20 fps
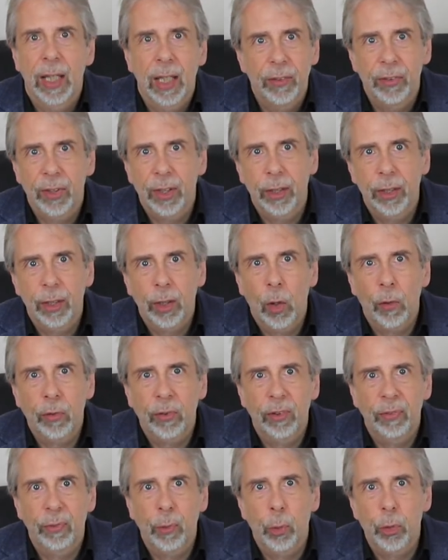Is it going to
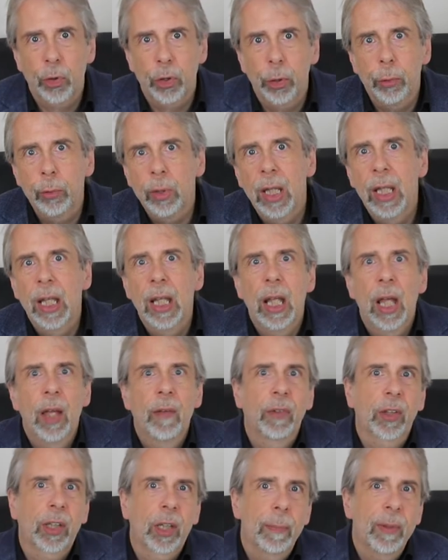cost a fortune?
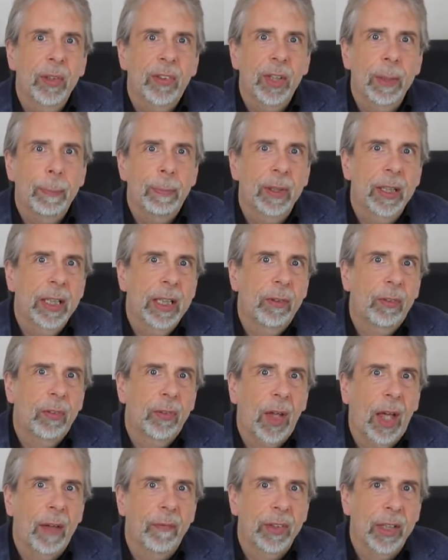The committee believes
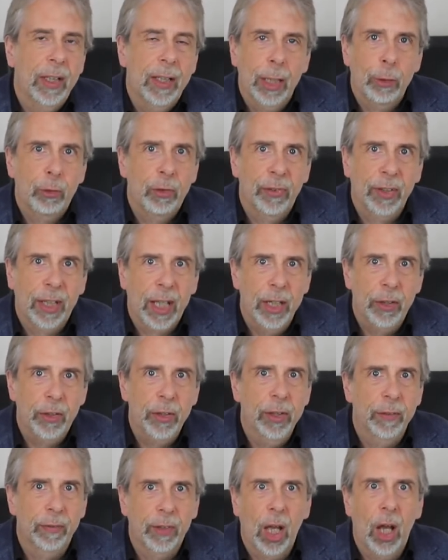that the
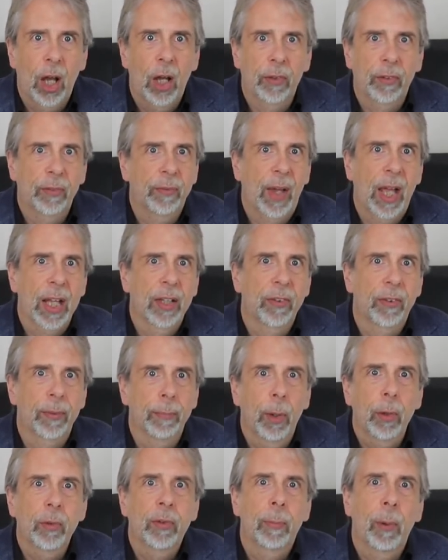electrification of cars, vans
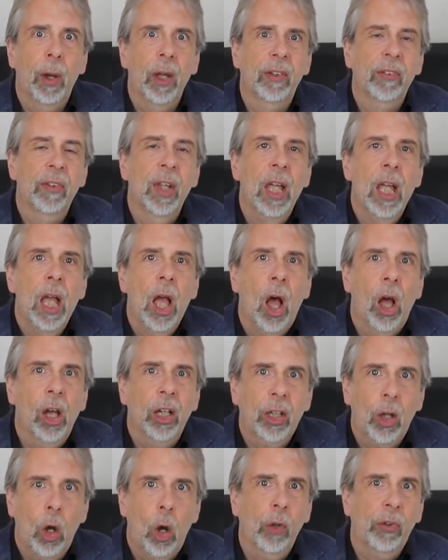and motorbikes
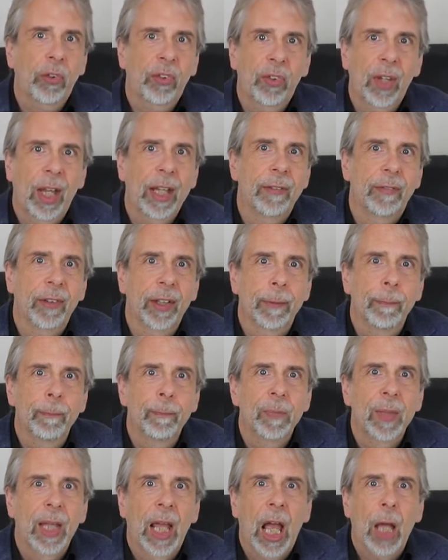are cost-saving
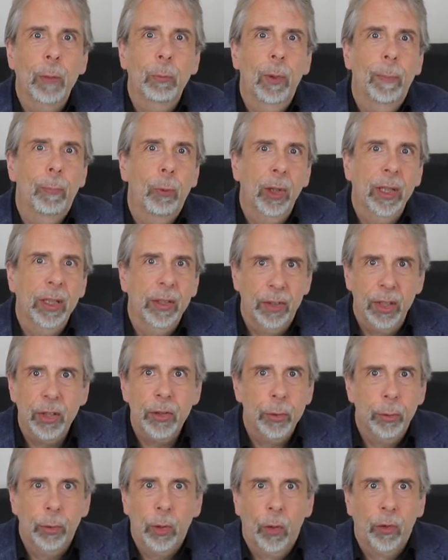and will bring
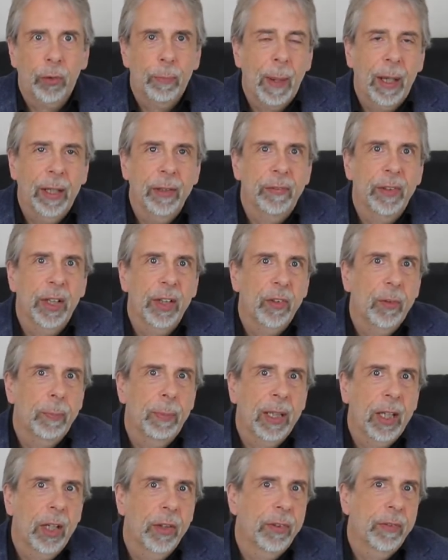additional cost benefits
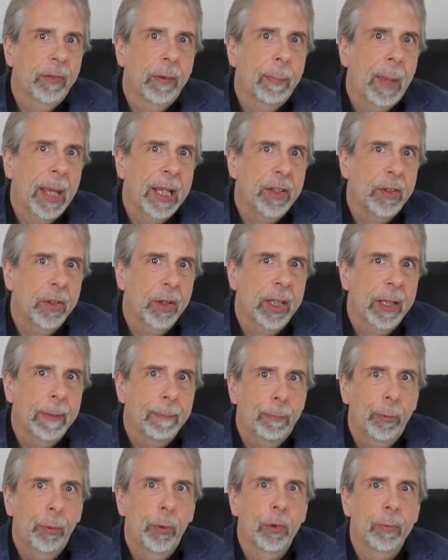because of a major
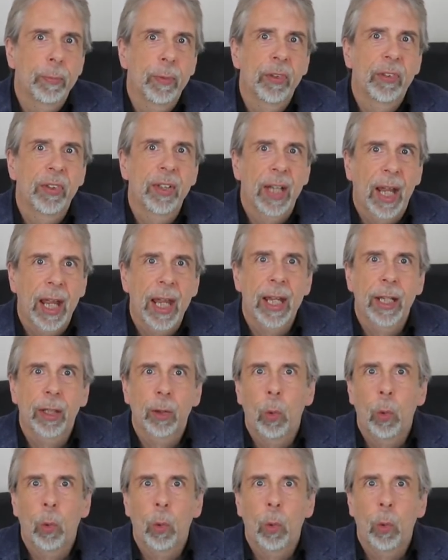improvement in air